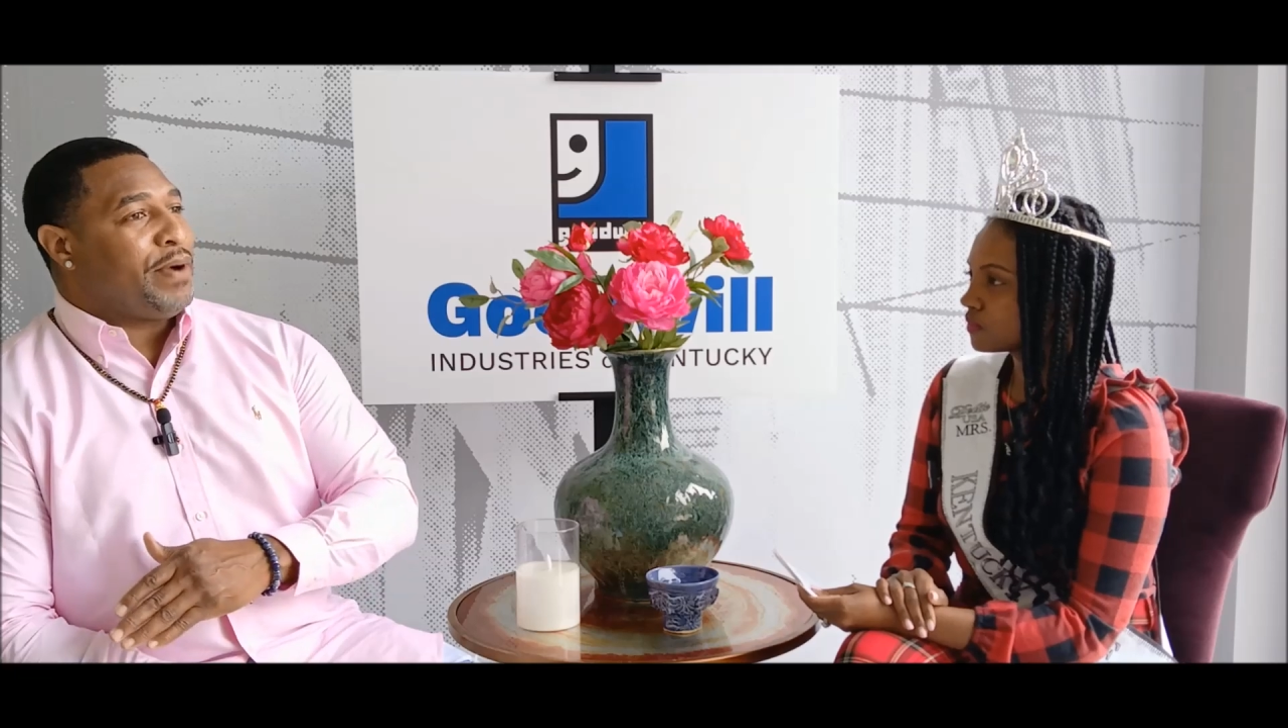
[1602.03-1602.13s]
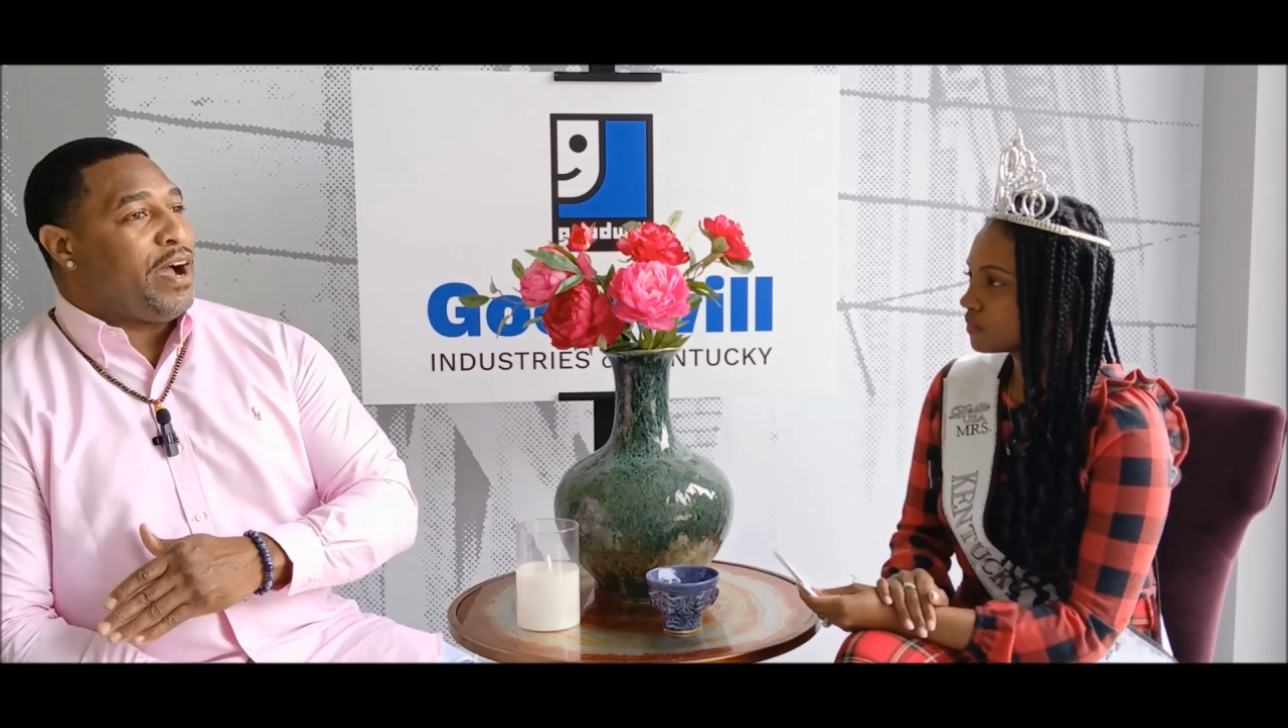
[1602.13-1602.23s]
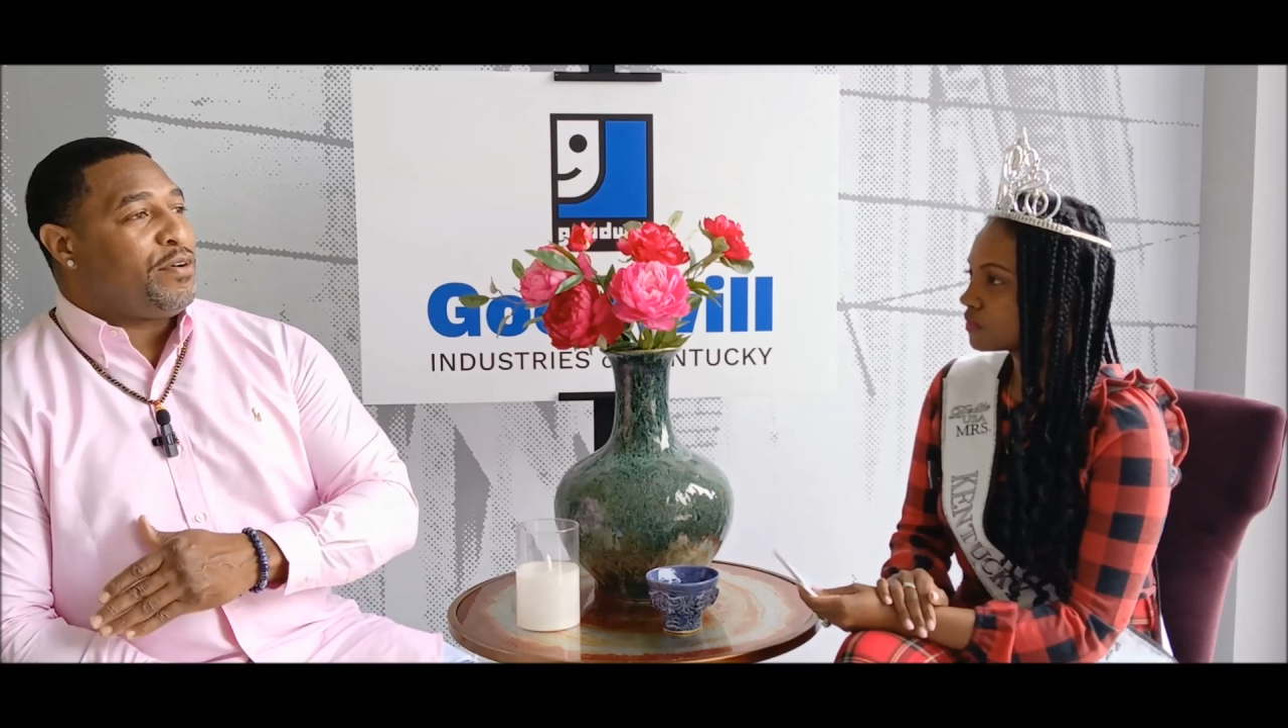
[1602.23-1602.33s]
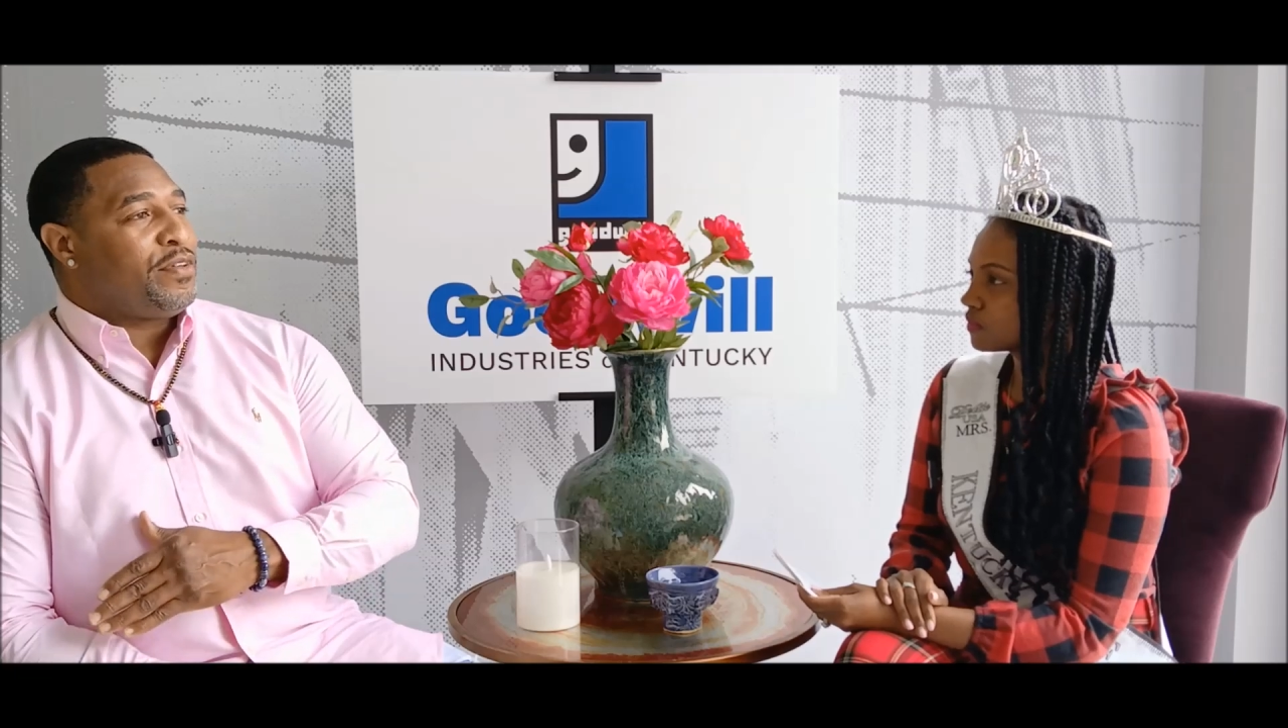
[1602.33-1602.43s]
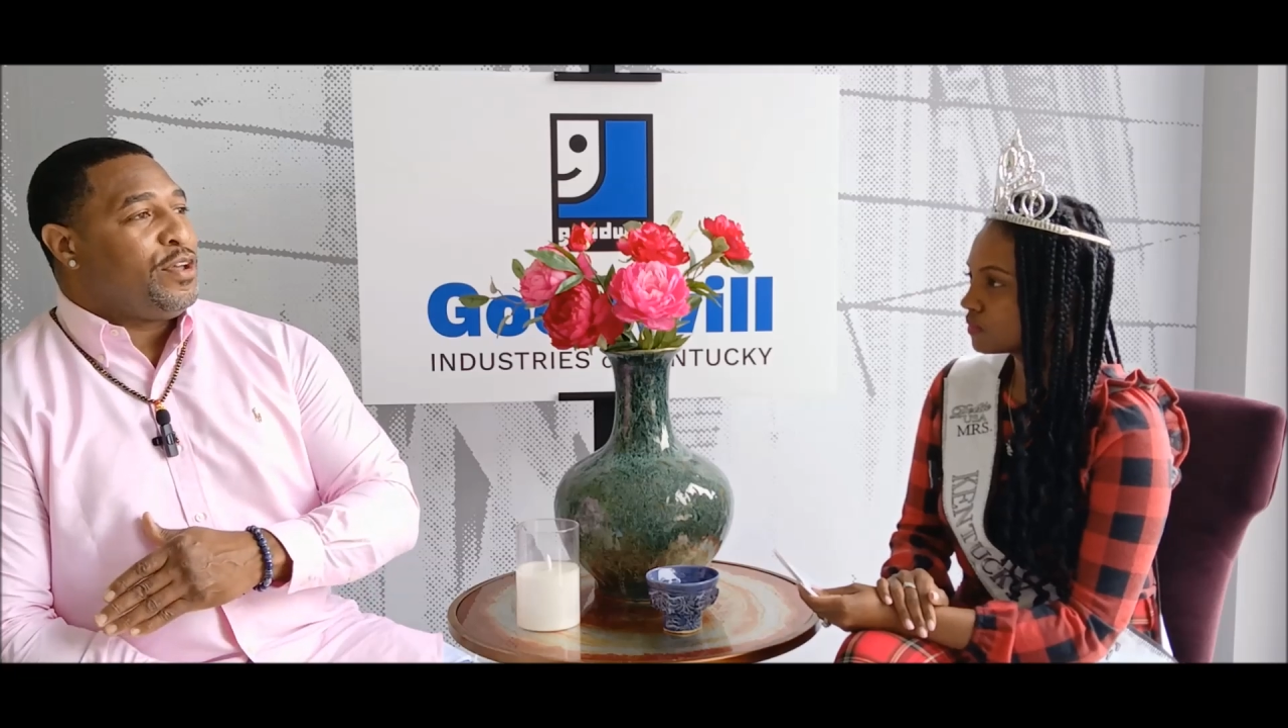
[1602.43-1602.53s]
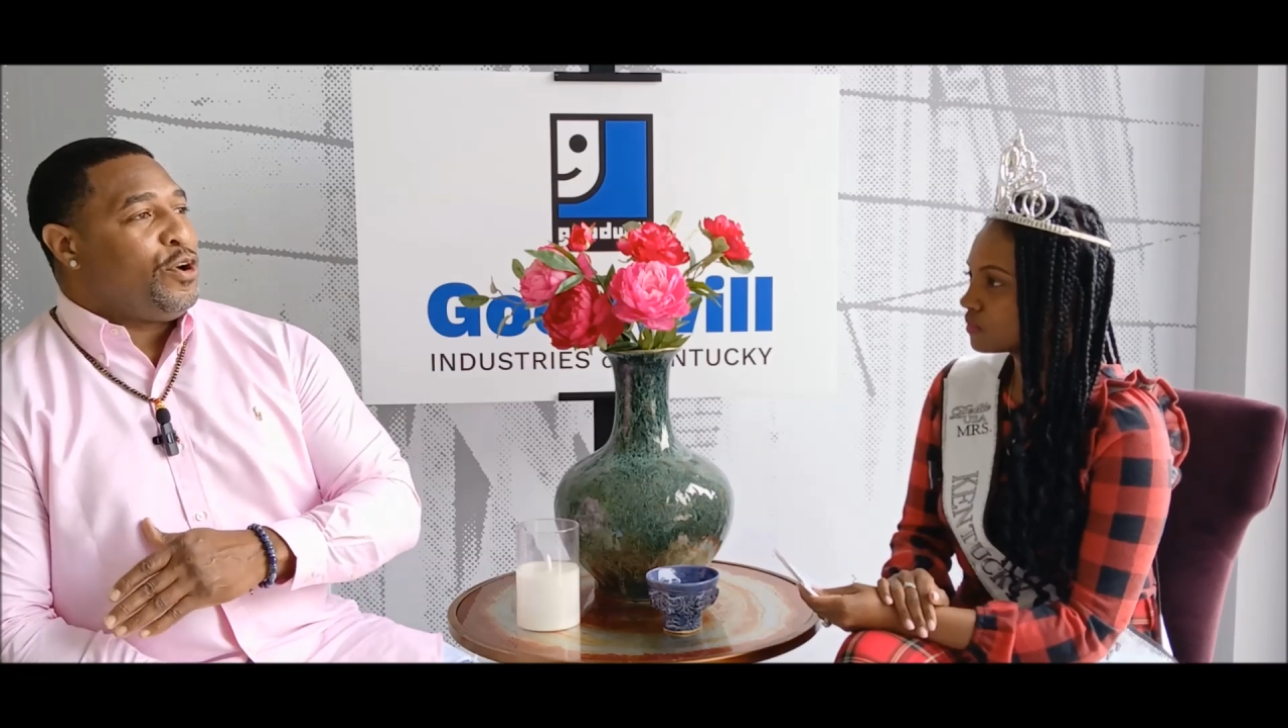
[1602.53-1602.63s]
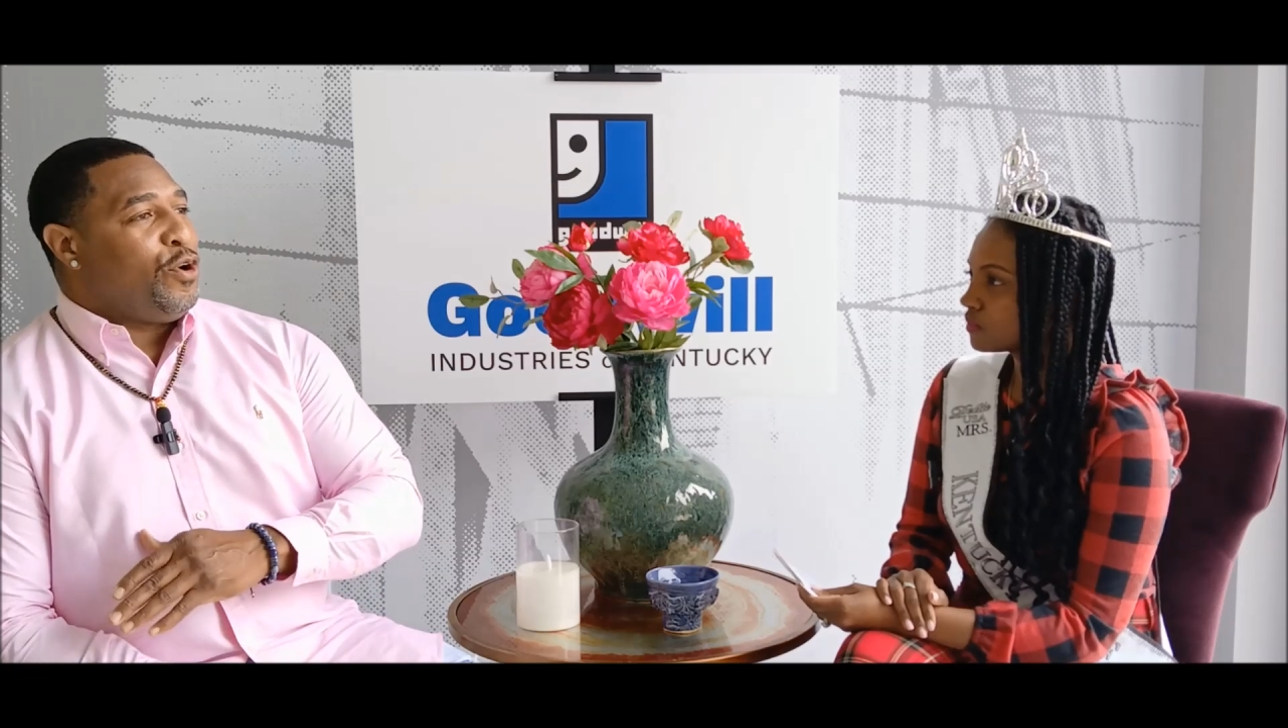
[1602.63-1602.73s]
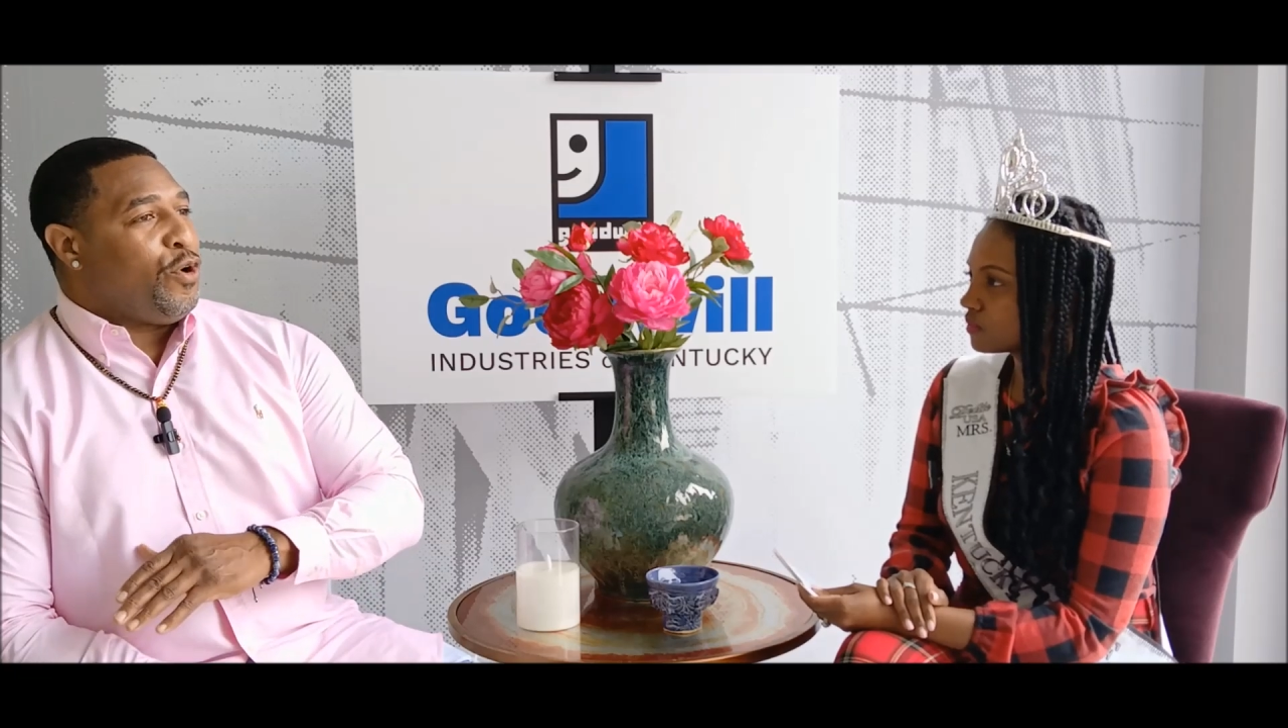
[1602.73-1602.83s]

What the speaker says: about